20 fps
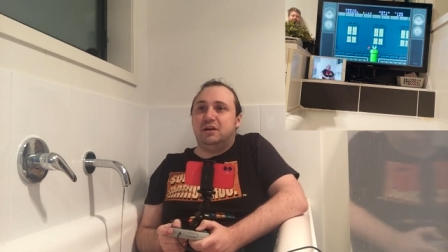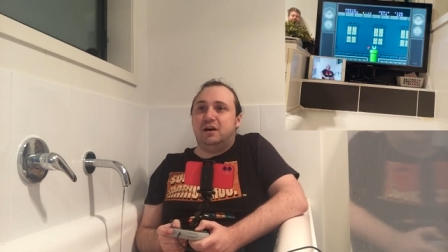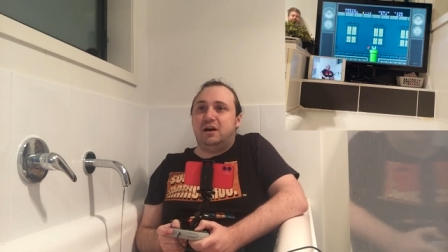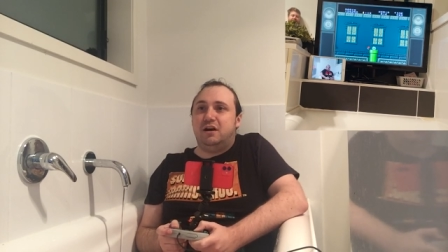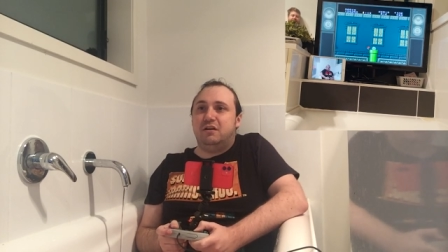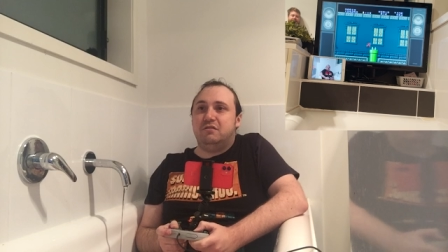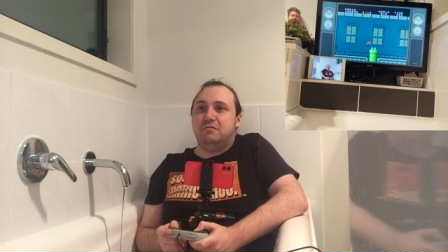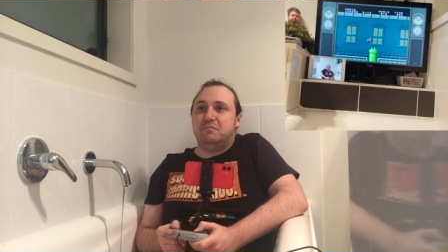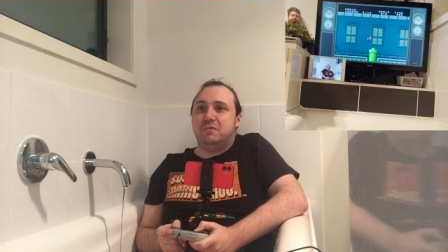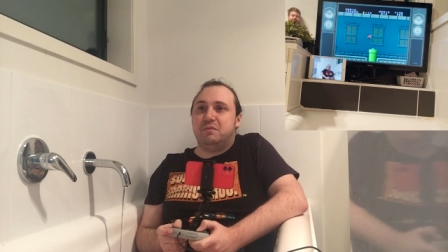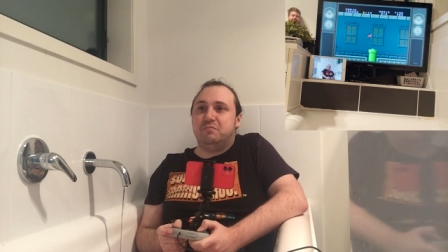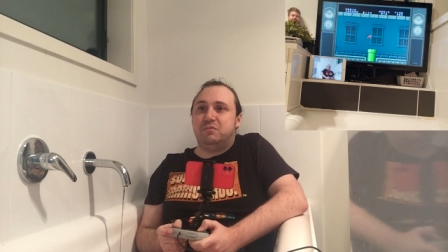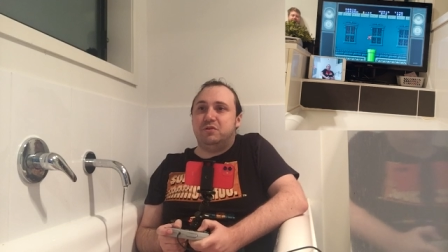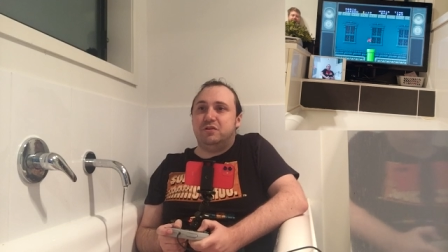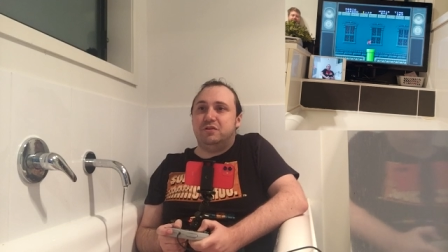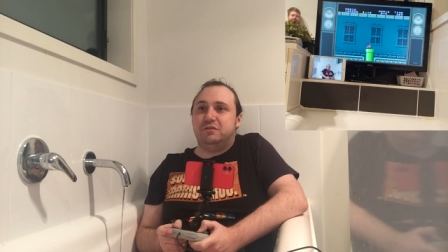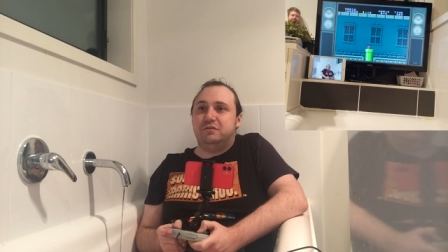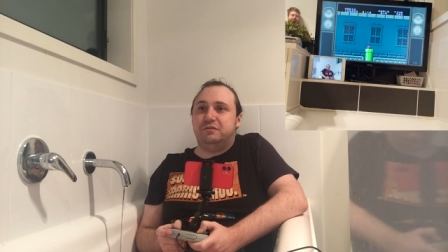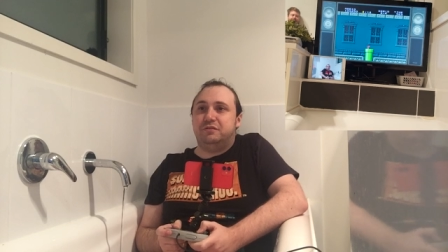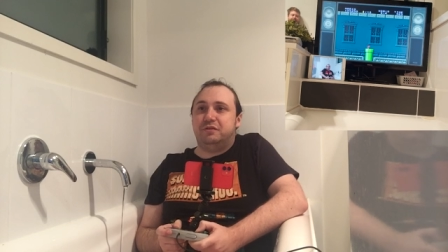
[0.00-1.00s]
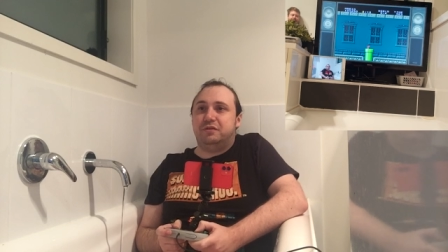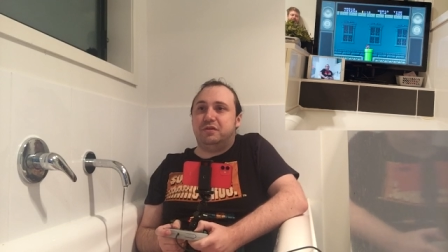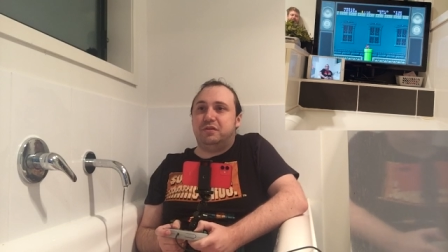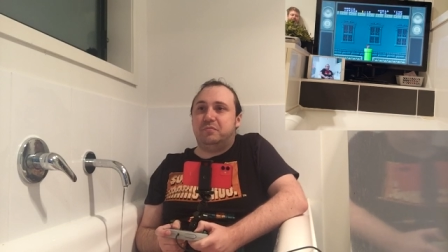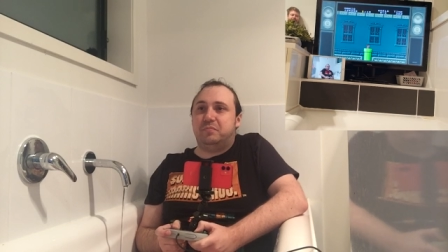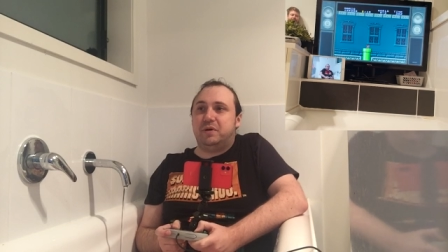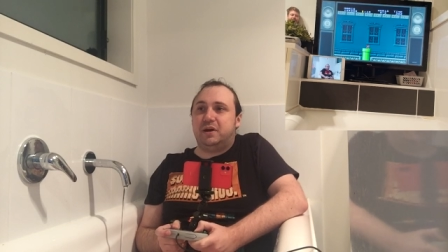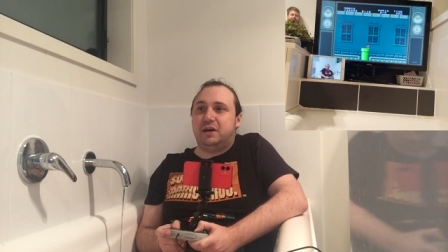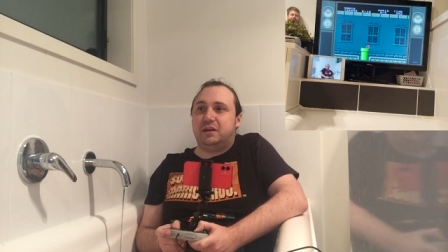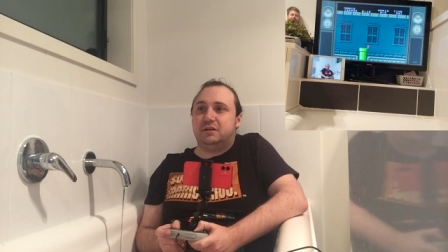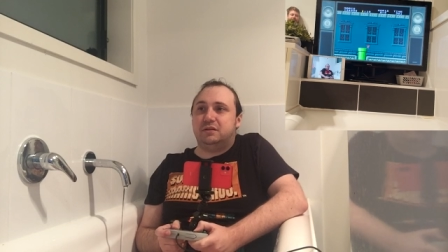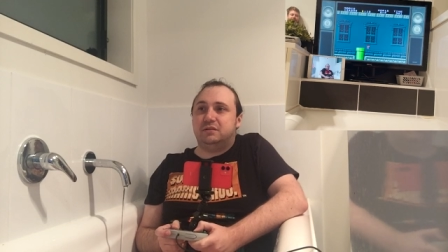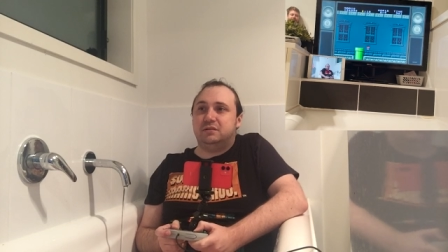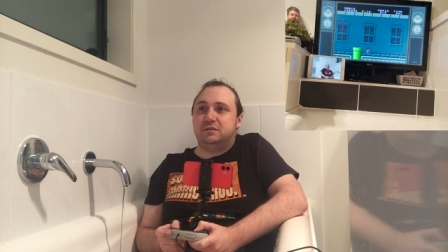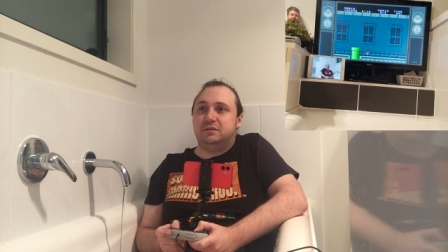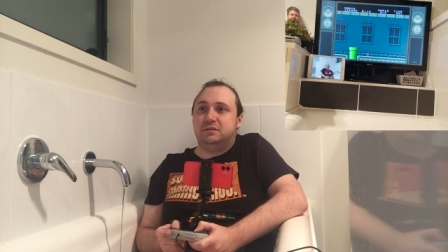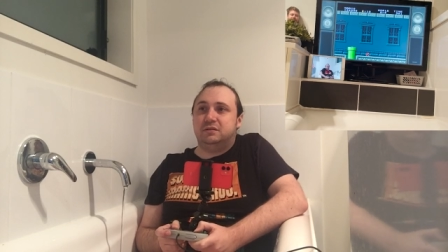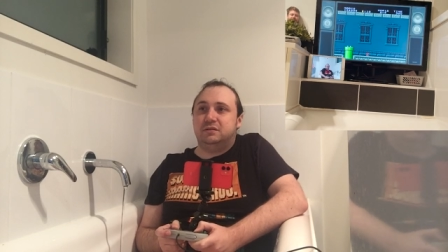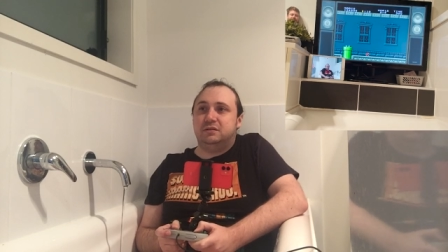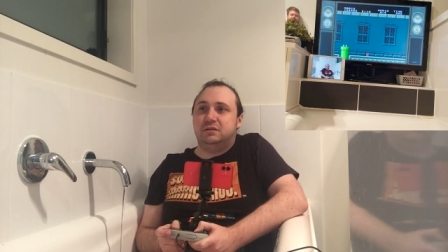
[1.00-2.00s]
I remember the, the
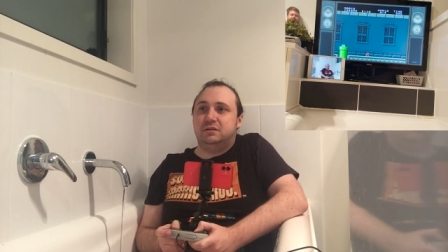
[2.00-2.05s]
pattern.